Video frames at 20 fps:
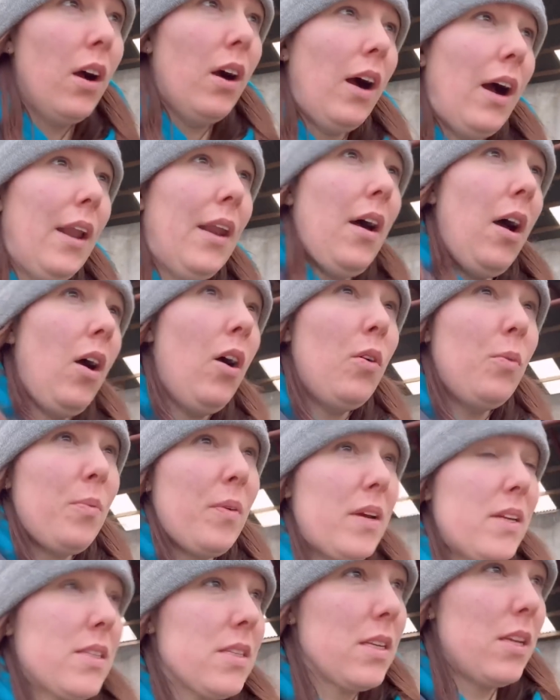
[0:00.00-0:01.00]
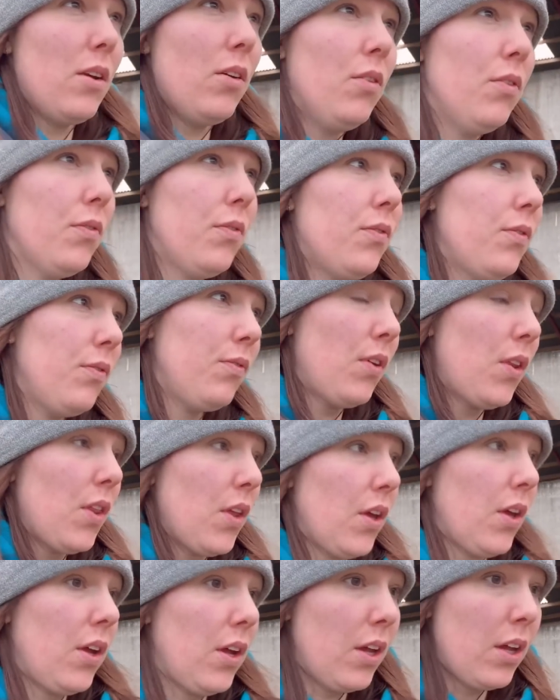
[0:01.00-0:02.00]
and I hope that's enough for
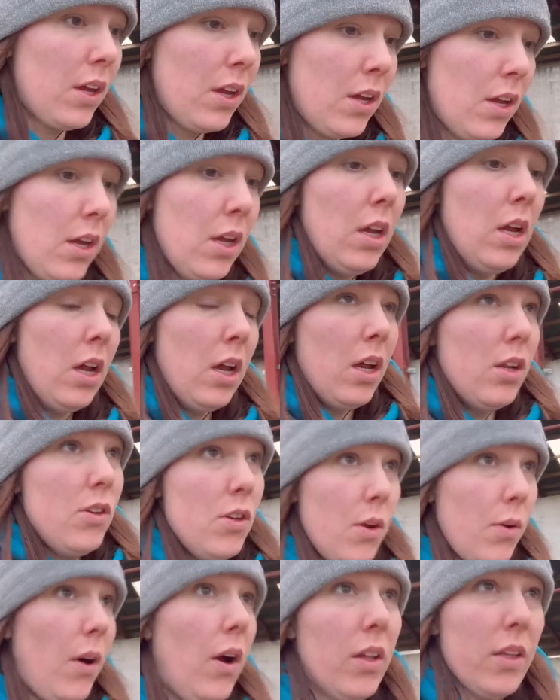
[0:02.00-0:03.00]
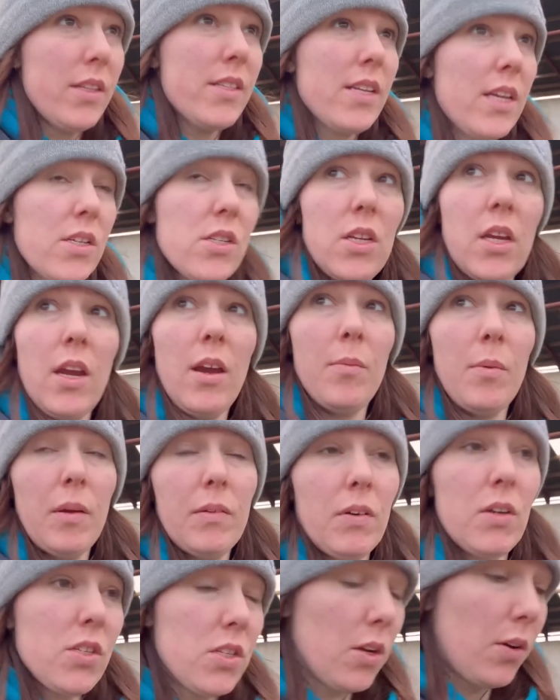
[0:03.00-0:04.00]
the New Holland's actually here, Big
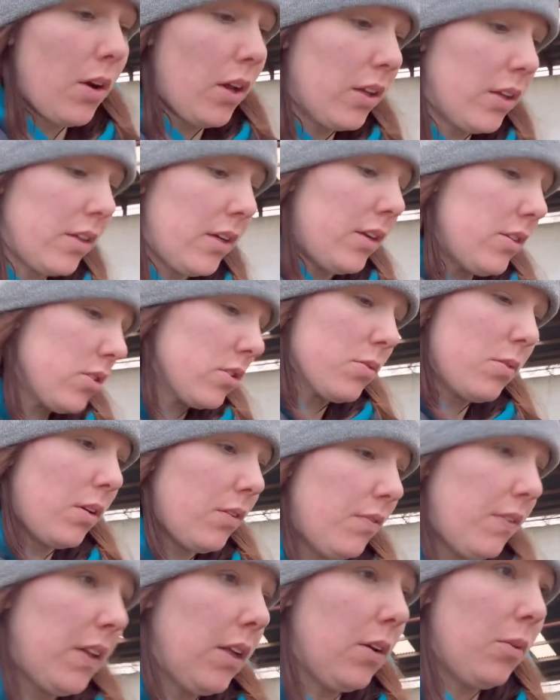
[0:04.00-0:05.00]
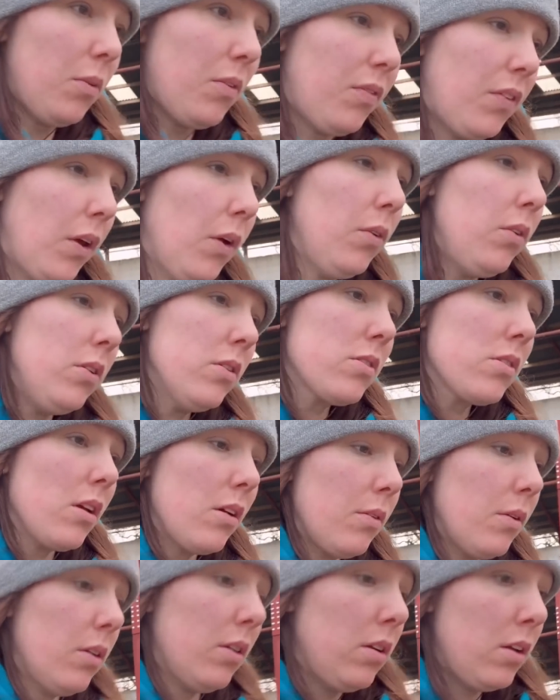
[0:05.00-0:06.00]
Boy's New Holland. It just started filling up with fuel, so